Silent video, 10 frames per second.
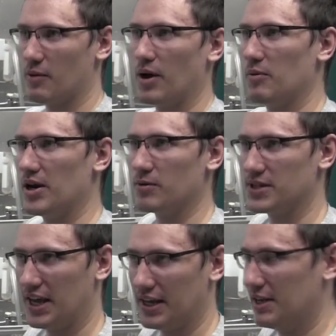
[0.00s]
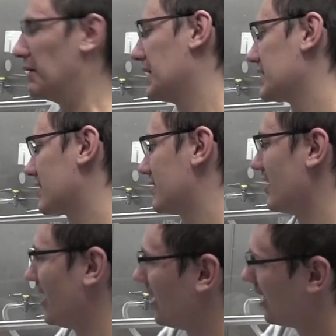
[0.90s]
that way we don't take any risks.
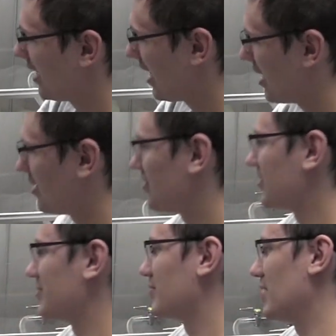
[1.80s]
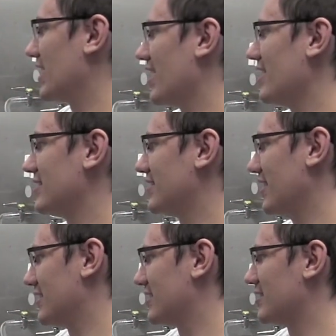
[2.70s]
And because
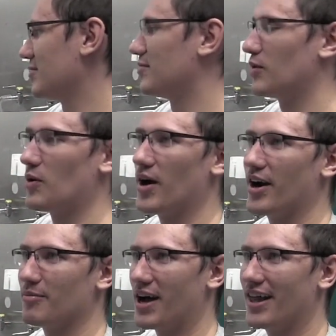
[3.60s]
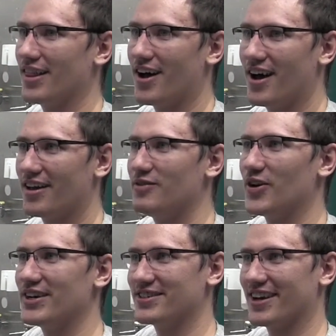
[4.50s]
it's required by law, if
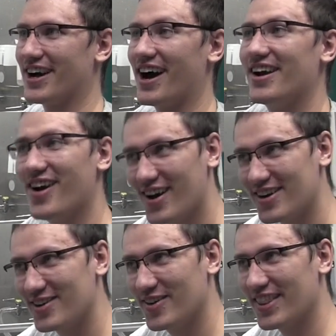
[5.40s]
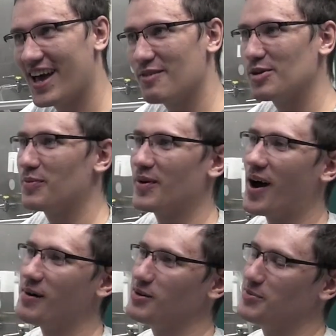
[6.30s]
you guys get caught not doing that, we would
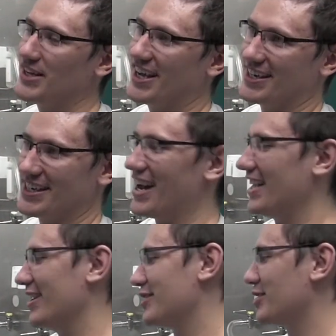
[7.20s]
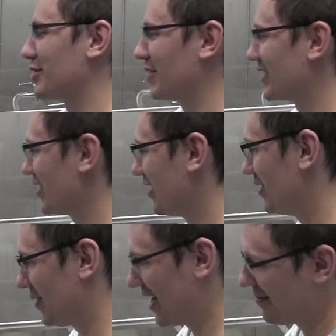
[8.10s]
probably be kicked out of here. So just make sure that you
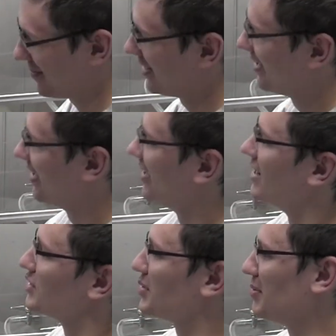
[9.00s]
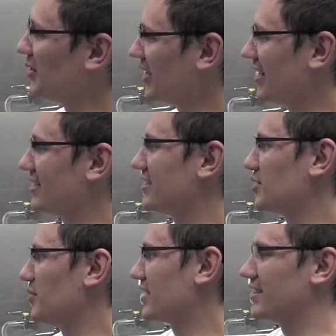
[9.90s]
do that. So what I'm doing here is
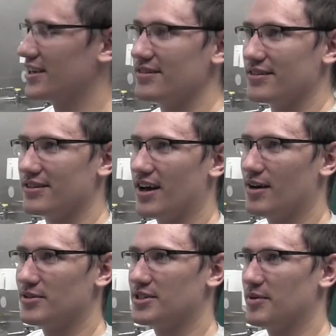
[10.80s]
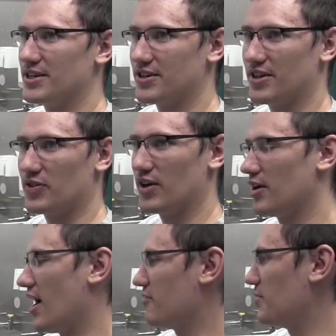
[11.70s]
just mixing, just to make sure that
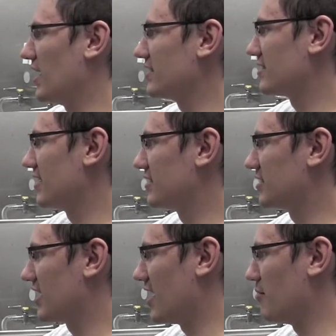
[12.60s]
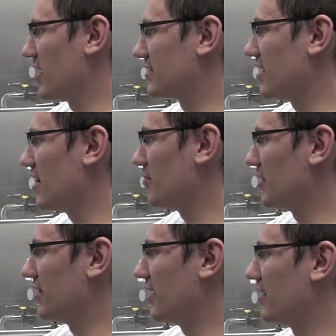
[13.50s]
the FBS gets kind of mixed all up
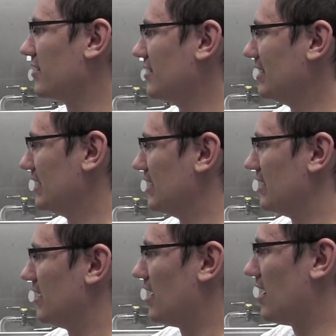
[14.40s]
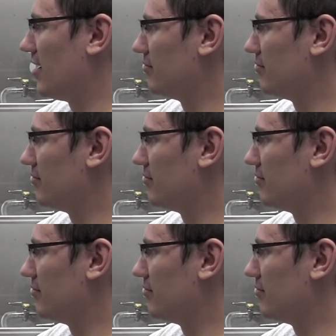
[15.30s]
in there. So